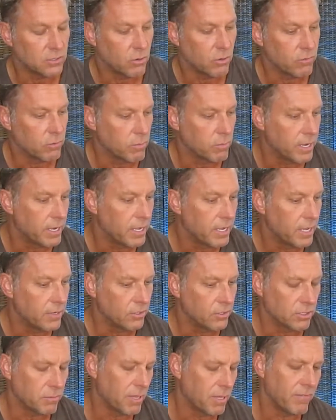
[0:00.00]
over my head
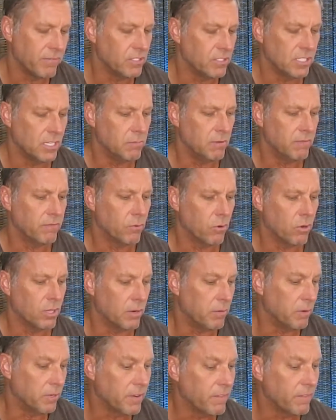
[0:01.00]
or something I haven't seen before that
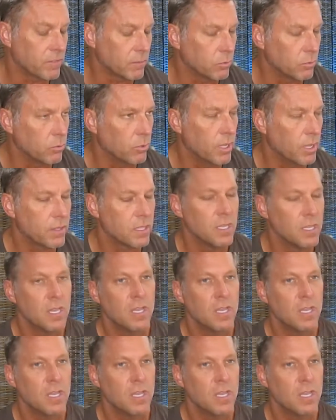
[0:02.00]
I'm uncomfortable with.